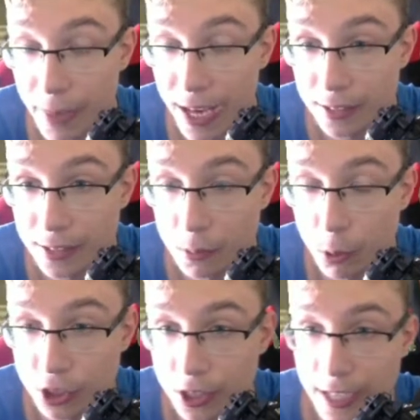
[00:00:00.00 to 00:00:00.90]
banned. It
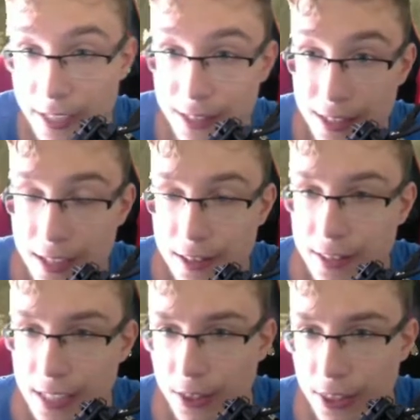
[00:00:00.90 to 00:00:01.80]
was like
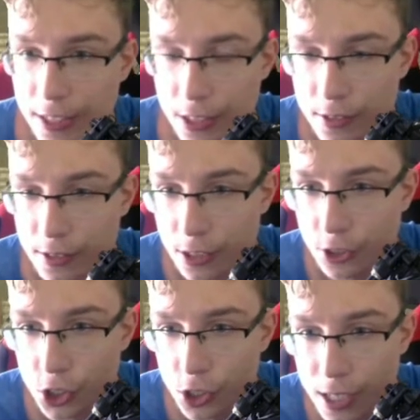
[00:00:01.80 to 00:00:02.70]
19th in
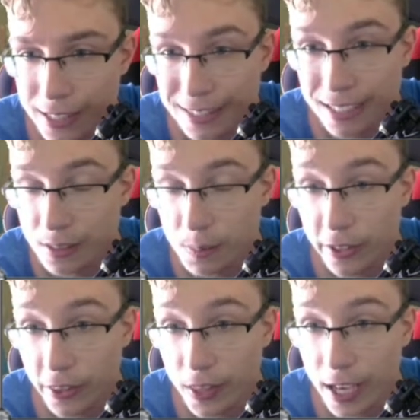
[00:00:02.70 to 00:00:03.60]
usage this
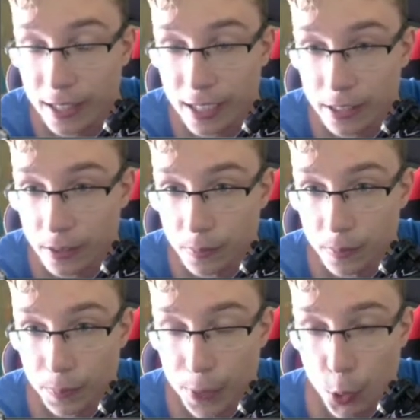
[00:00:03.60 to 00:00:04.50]
month and like
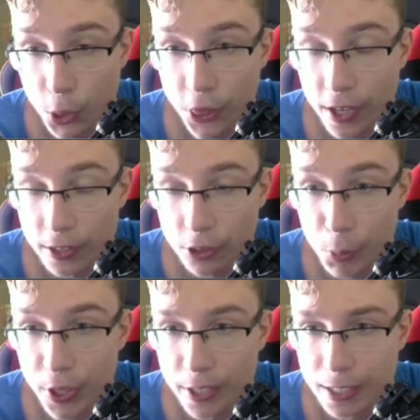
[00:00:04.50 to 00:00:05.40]
below top
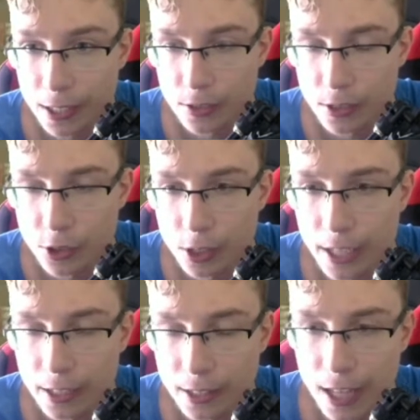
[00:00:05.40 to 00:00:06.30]
30 in usage
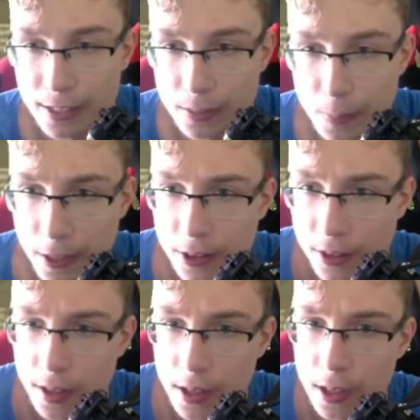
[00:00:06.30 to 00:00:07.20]
like last
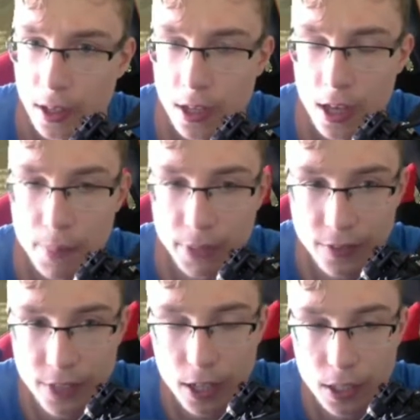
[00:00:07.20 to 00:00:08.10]
month.
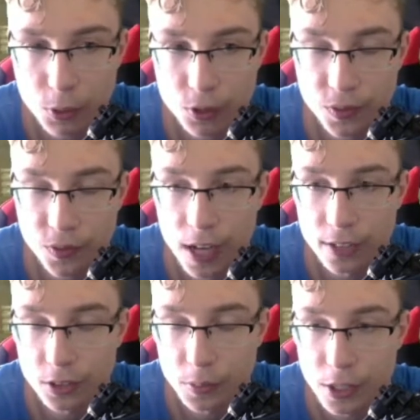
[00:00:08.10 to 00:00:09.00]
Braviary was
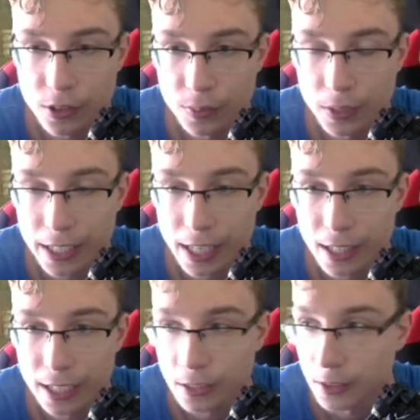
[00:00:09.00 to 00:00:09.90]
found to be useful again
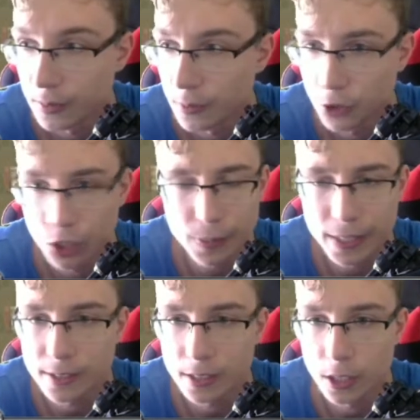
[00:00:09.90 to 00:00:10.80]
like 2
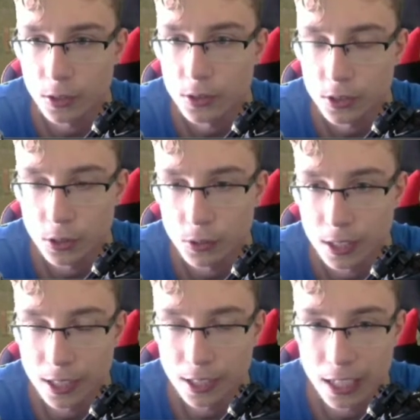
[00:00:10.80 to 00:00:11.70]
weeks ago, so it
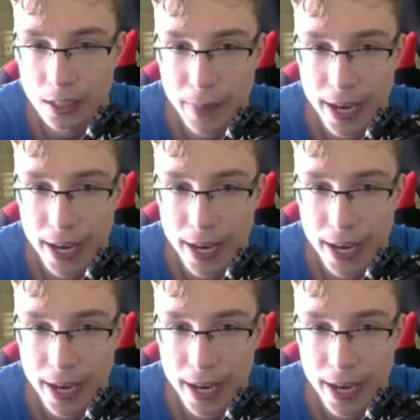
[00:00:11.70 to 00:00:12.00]
didn't get